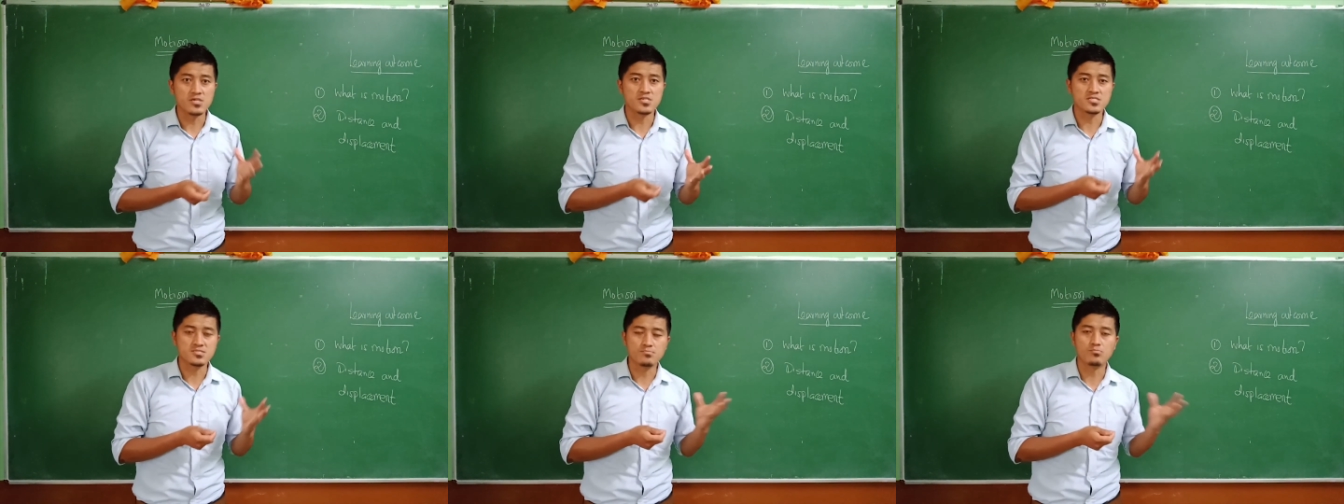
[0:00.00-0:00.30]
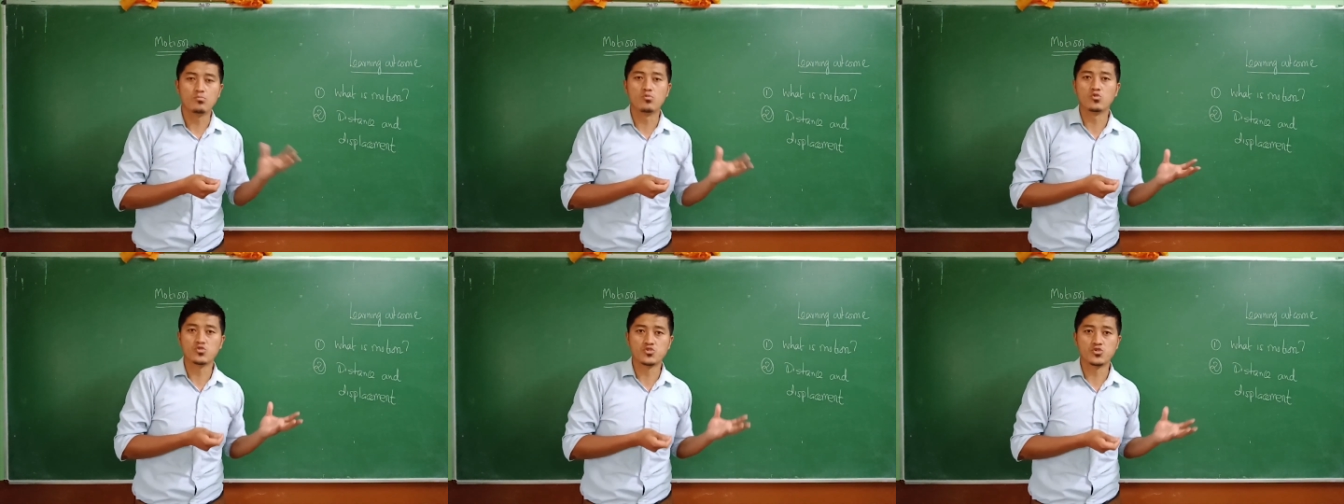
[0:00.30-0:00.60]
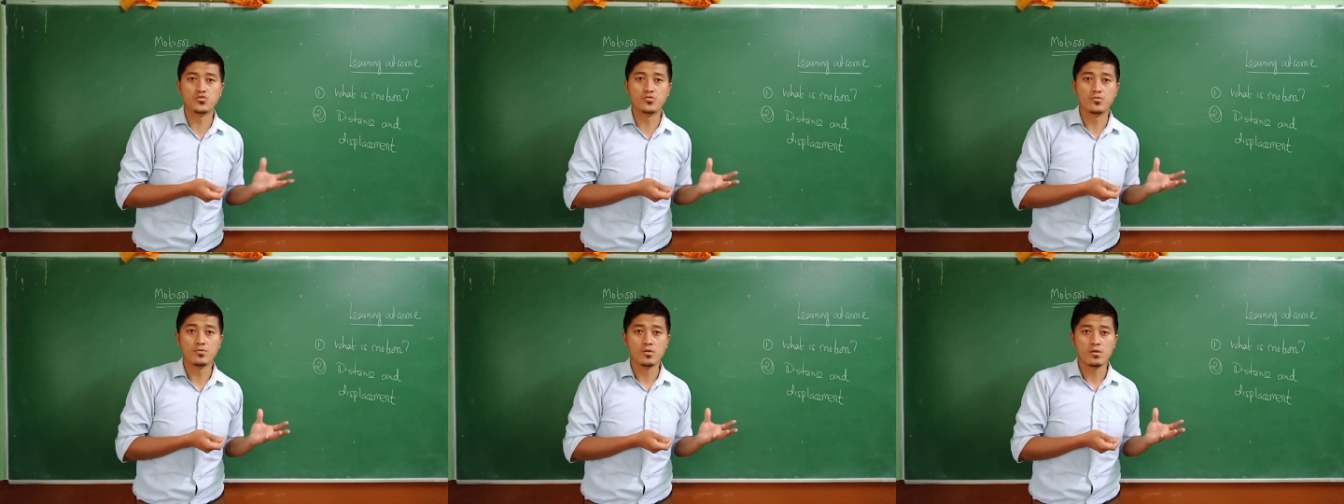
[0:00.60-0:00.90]
is
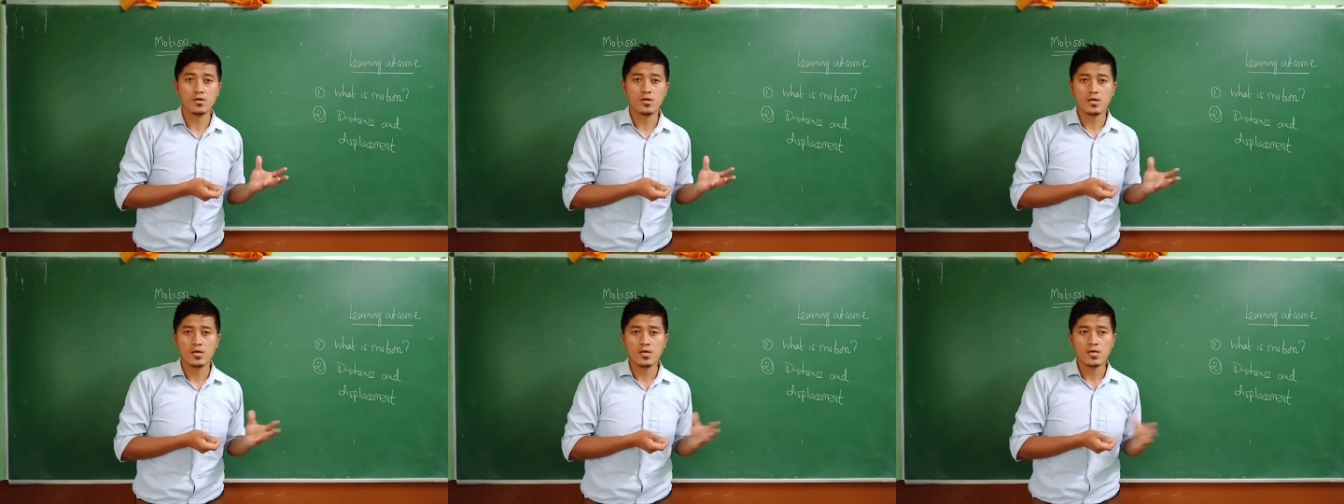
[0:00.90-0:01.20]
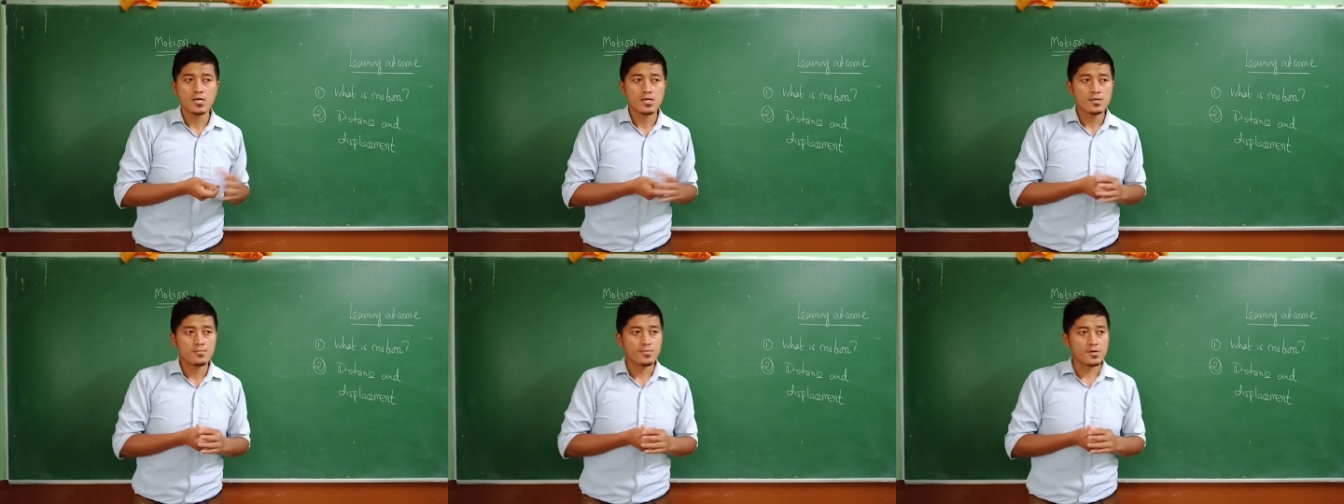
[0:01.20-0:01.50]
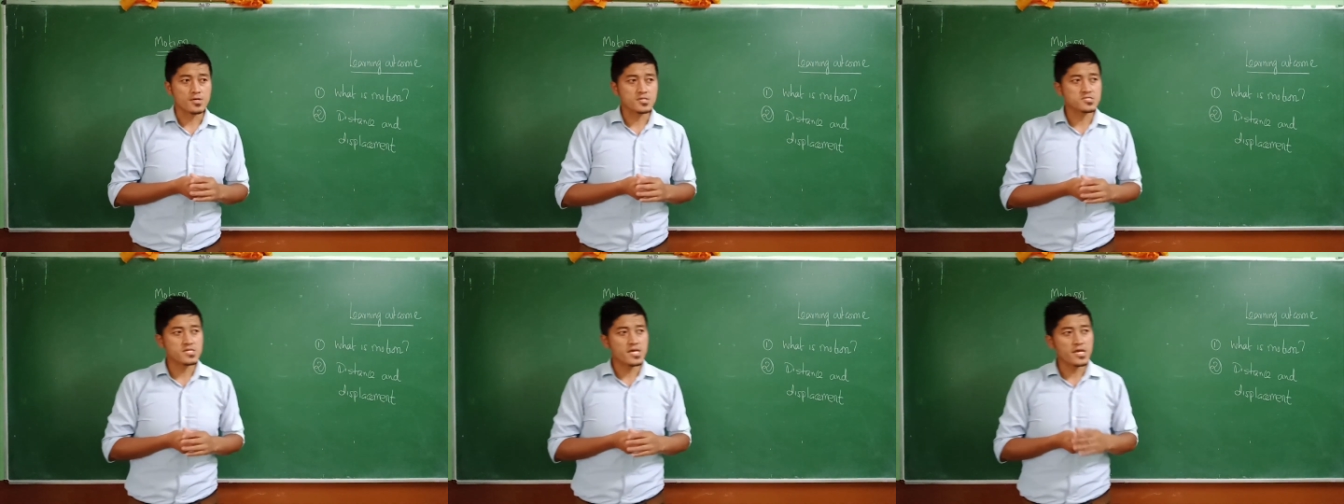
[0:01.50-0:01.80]
motion.
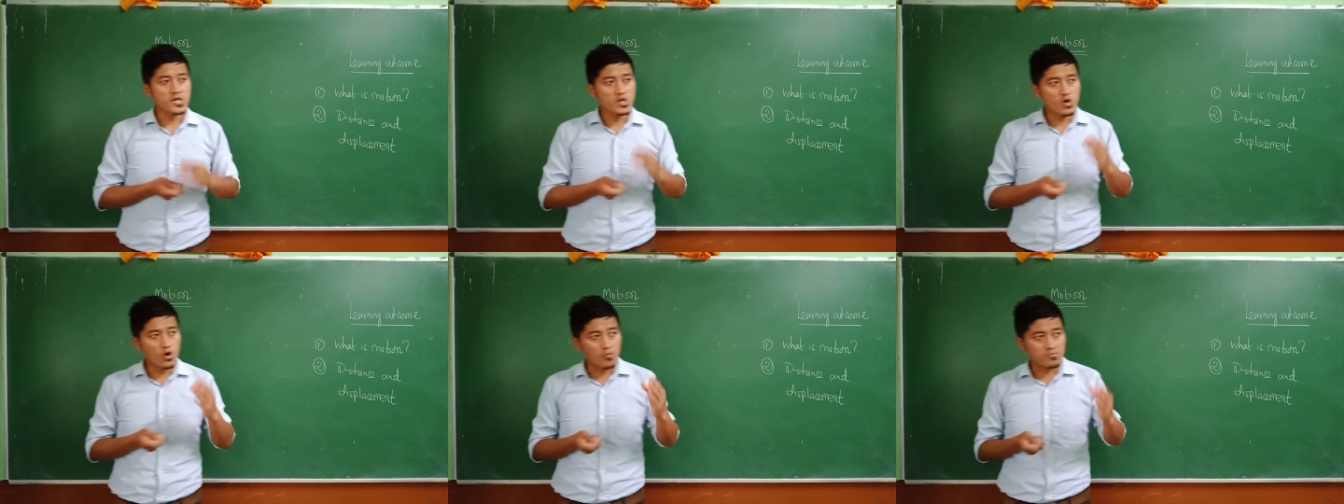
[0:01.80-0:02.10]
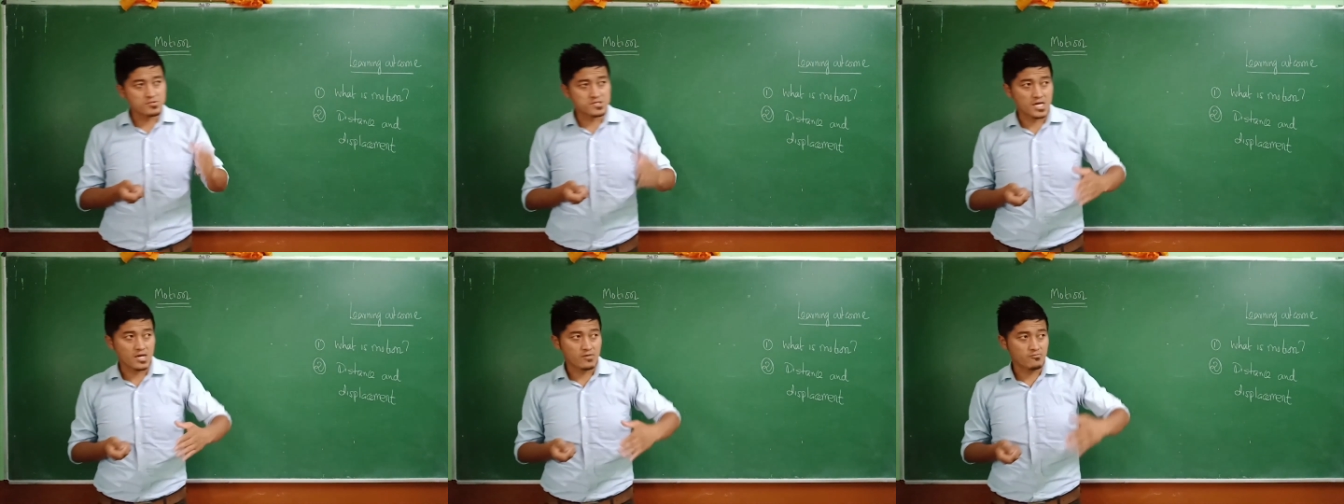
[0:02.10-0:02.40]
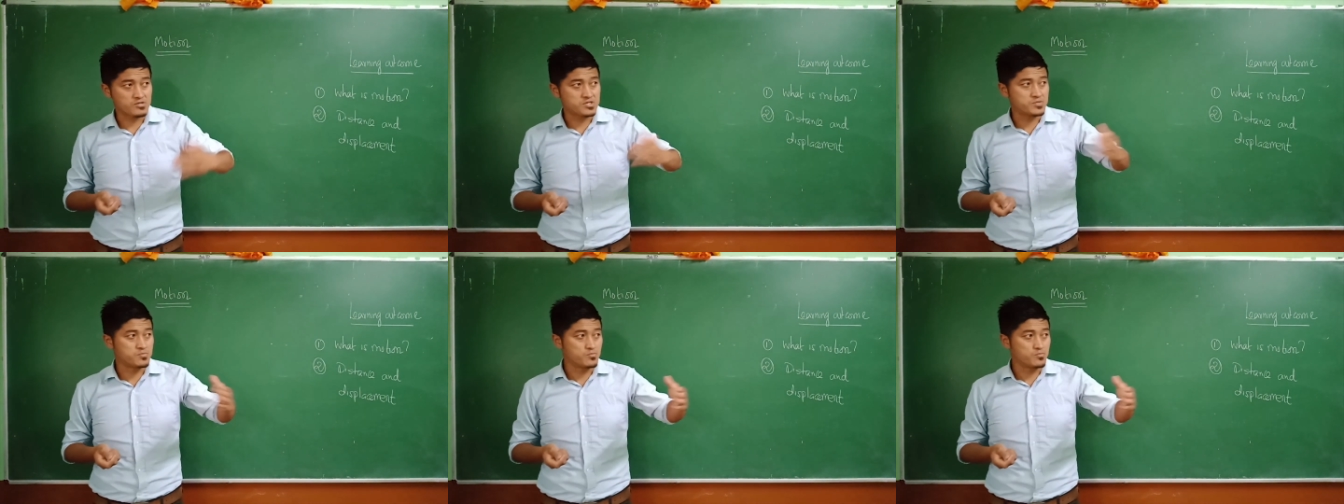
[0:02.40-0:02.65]
Because any object which